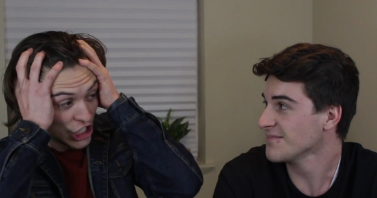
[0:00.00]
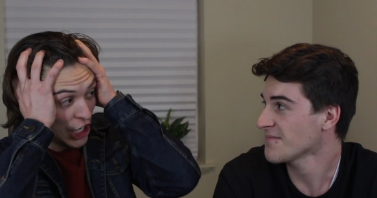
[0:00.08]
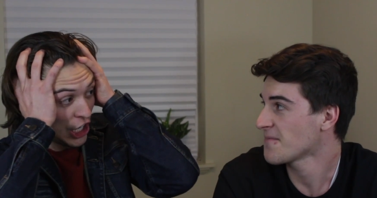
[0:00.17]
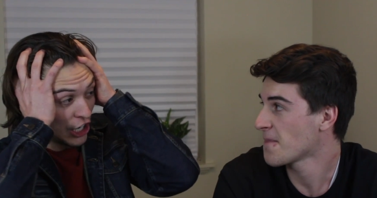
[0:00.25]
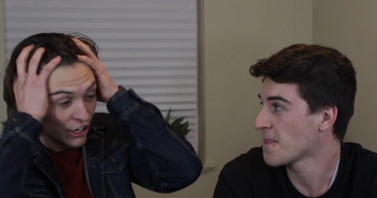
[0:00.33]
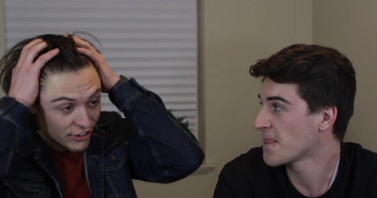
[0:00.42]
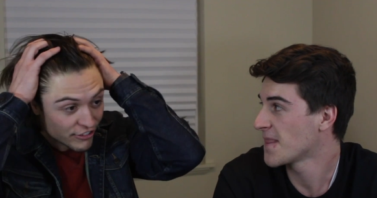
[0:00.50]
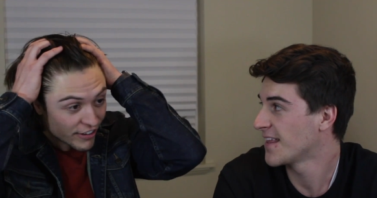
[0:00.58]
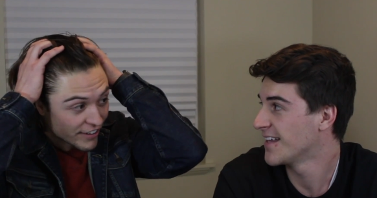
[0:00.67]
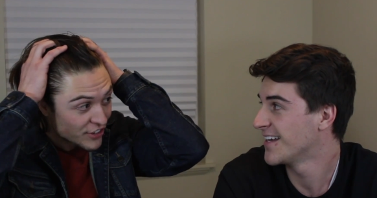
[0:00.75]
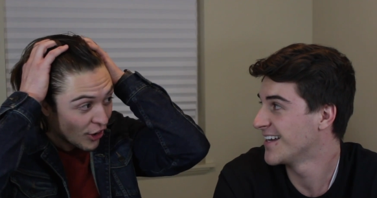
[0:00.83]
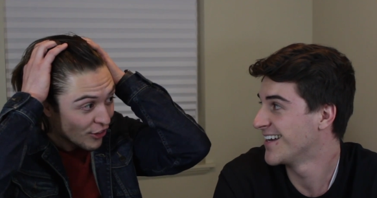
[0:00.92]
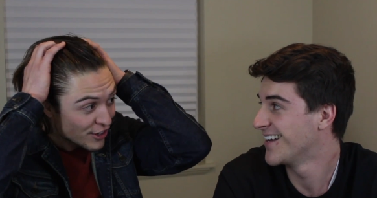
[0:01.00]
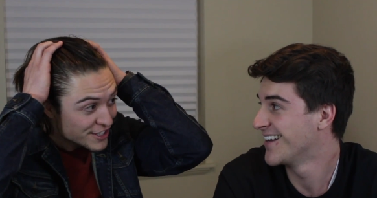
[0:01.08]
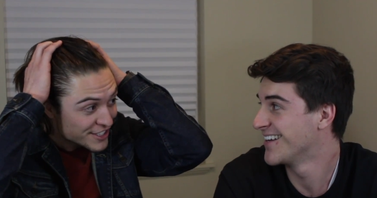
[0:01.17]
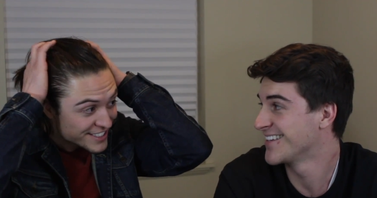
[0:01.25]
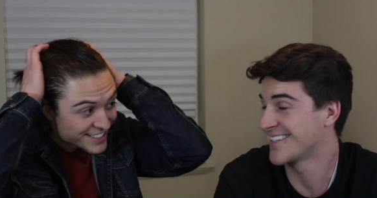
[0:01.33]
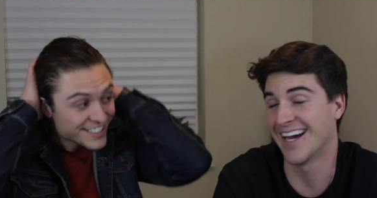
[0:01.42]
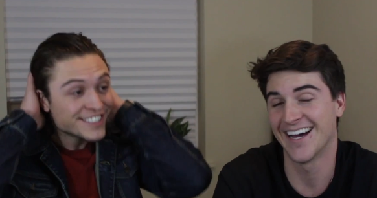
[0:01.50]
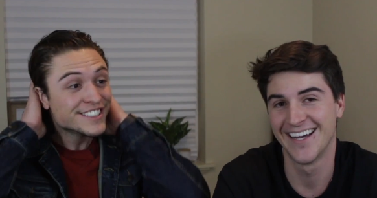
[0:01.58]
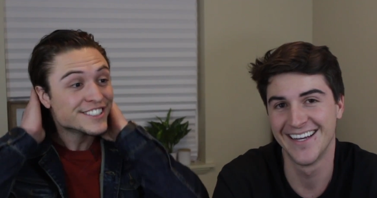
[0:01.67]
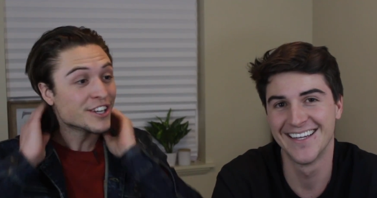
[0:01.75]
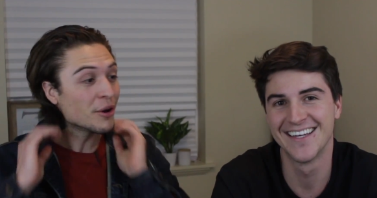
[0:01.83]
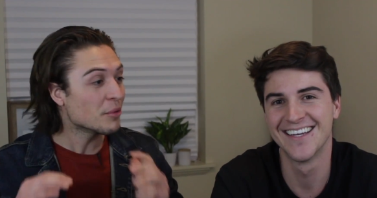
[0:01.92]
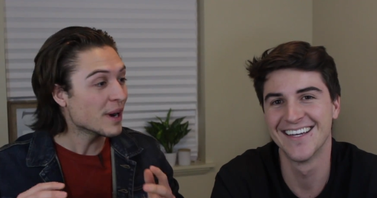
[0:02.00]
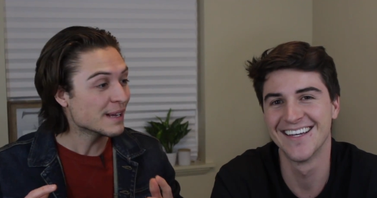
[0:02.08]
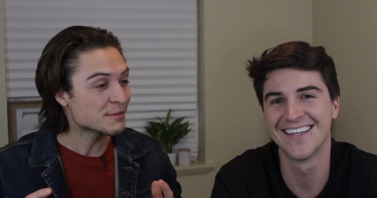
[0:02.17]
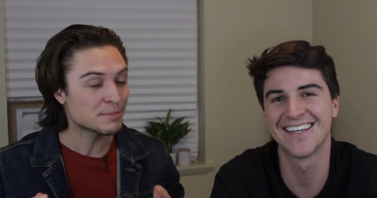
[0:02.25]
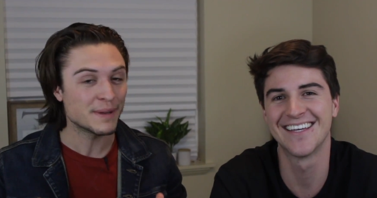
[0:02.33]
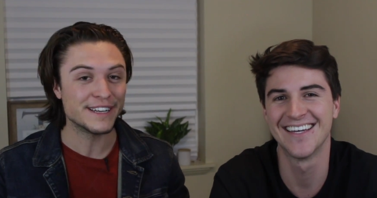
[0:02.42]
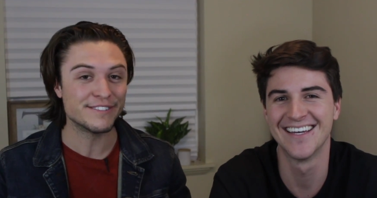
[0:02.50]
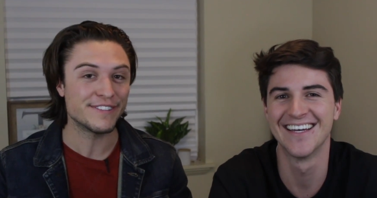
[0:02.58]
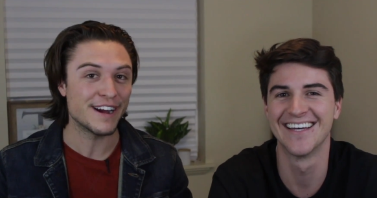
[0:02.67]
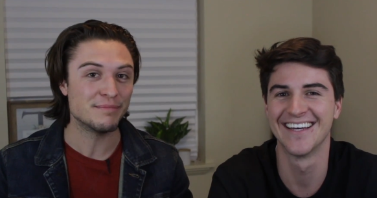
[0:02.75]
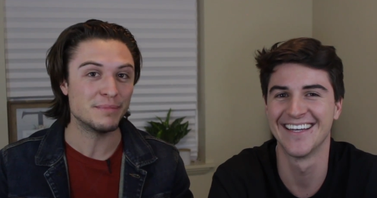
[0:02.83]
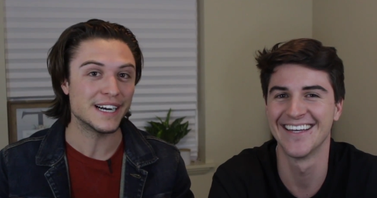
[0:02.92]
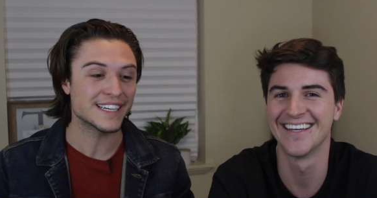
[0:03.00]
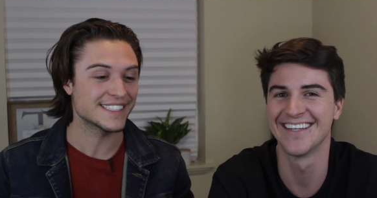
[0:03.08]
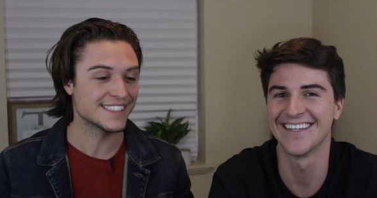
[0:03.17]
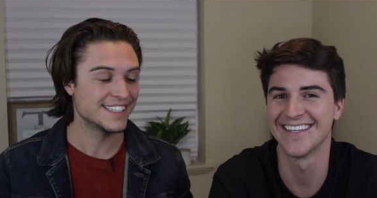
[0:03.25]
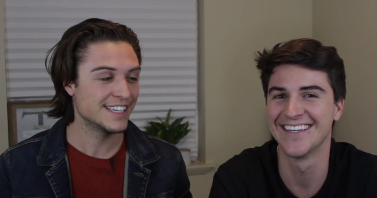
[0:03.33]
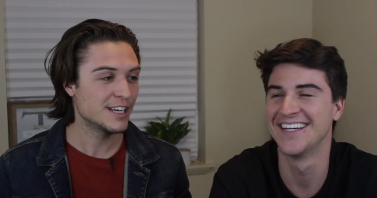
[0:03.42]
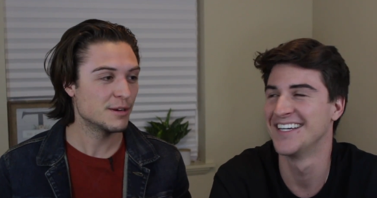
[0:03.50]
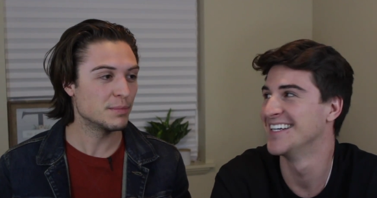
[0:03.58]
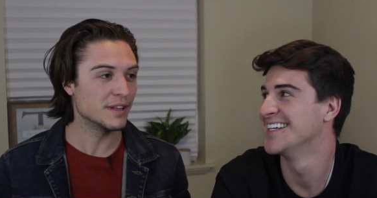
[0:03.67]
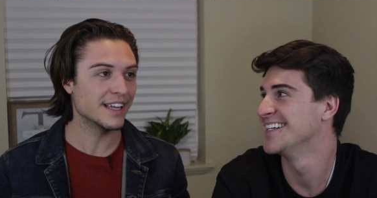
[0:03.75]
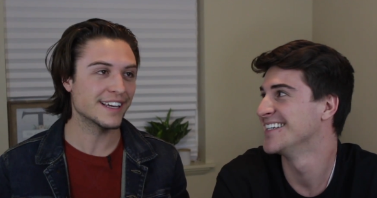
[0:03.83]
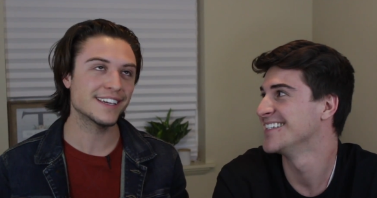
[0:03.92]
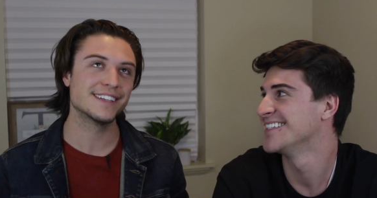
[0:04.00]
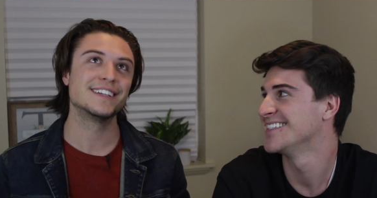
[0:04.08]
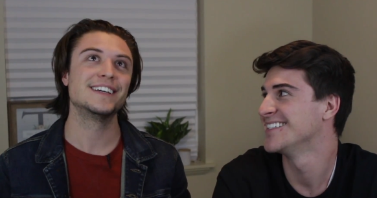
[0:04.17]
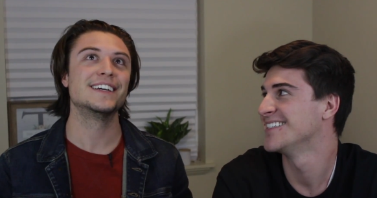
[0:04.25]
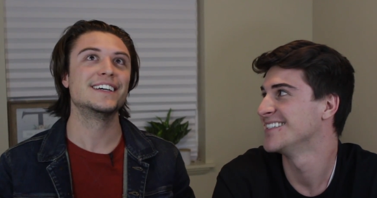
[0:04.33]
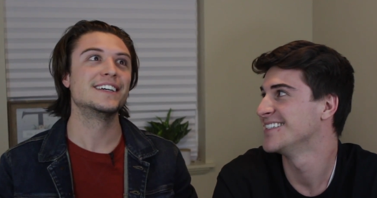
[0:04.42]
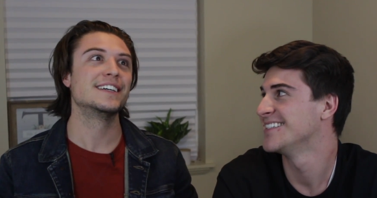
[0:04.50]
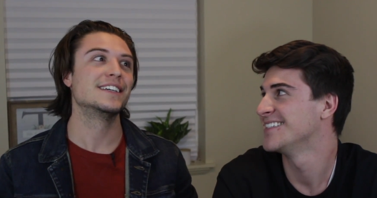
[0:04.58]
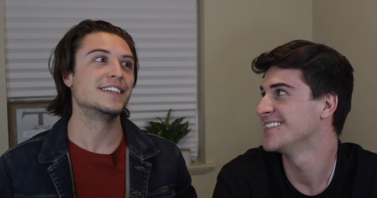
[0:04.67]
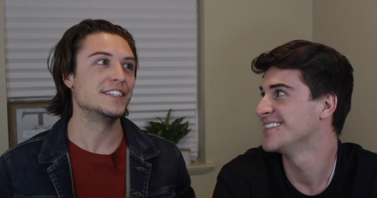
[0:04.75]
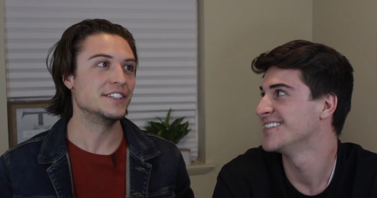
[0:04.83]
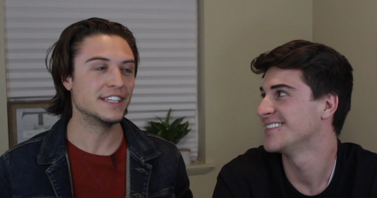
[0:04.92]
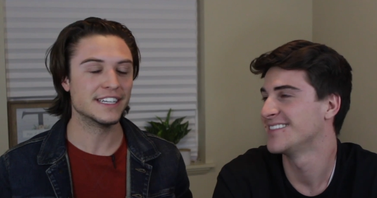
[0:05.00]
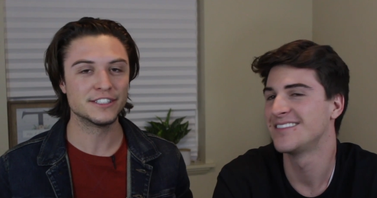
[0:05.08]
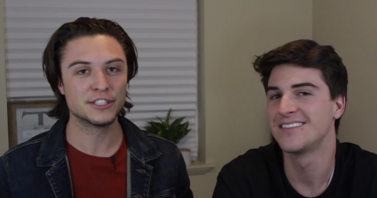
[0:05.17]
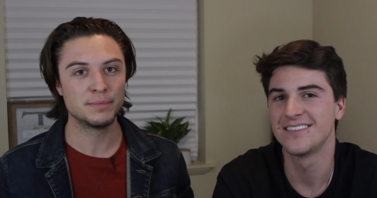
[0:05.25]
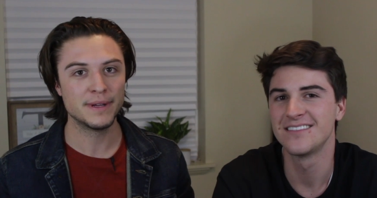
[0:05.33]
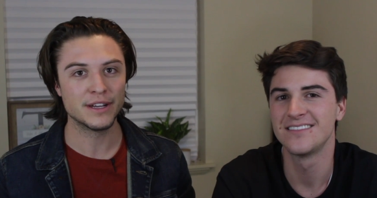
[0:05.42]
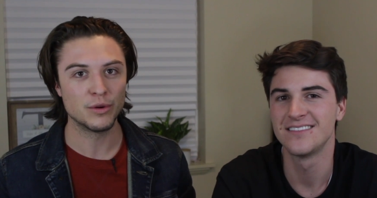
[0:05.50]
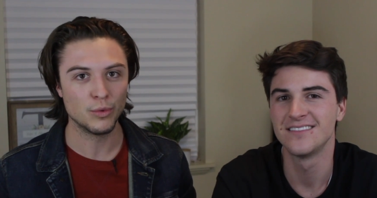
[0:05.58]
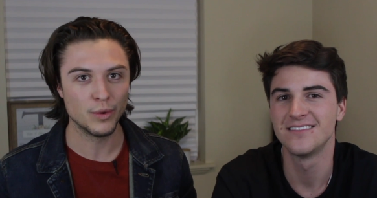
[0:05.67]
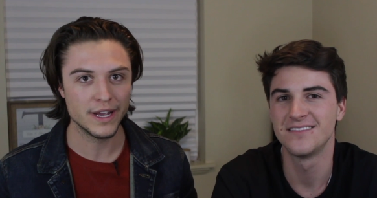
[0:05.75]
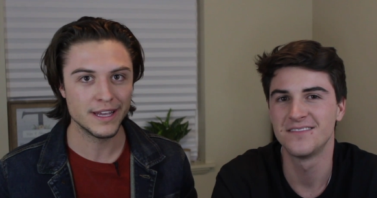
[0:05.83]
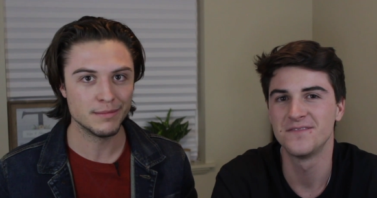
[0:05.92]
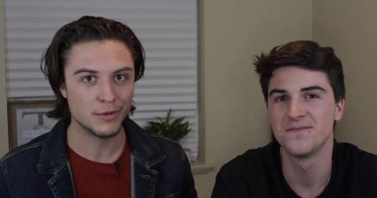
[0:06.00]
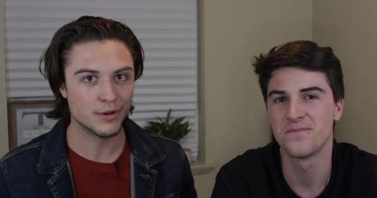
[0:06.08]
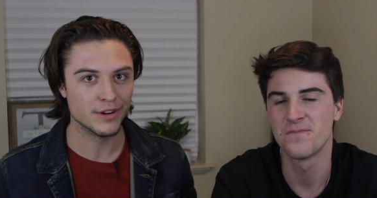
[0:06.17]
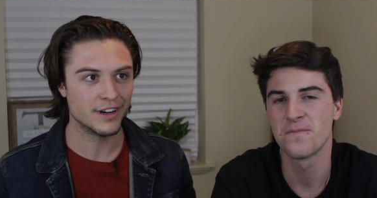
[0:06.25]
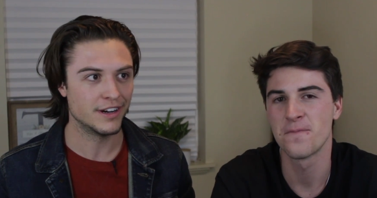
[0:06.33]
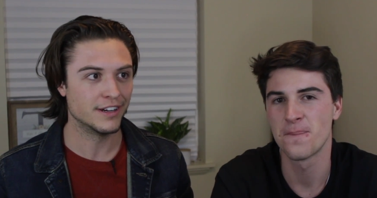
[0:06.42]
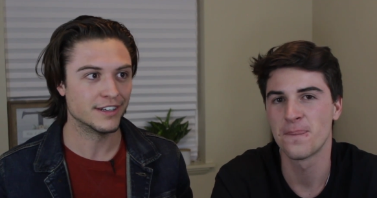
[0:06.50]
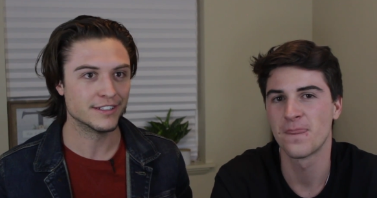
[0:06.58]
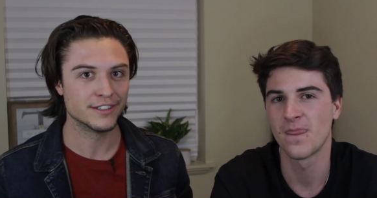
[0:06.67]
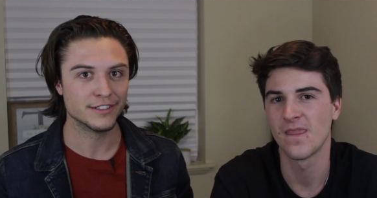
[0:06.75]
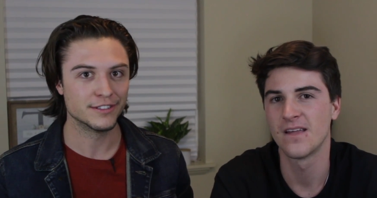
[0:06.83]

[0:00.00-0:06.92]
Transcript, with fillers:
Speaker 1: ah, $5? Yeah. No way I'm spending $5. But like, you guys are spending way more on